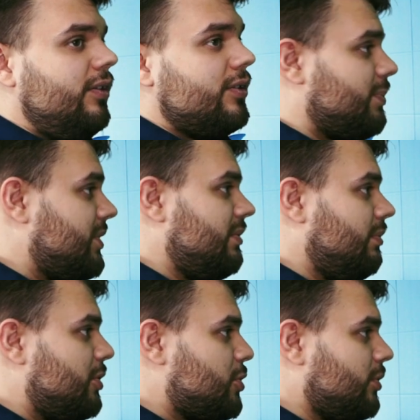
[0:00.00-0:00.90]
Thank you
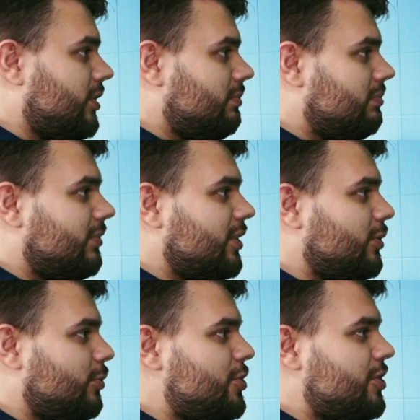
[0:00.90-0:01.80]
very much.
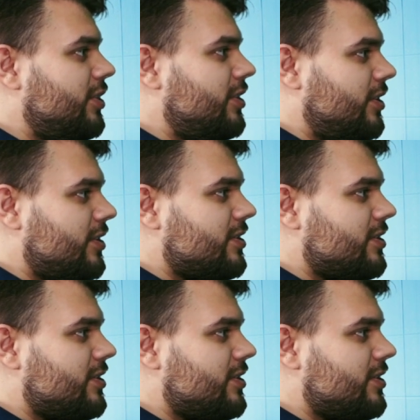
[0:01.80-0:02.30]
This is very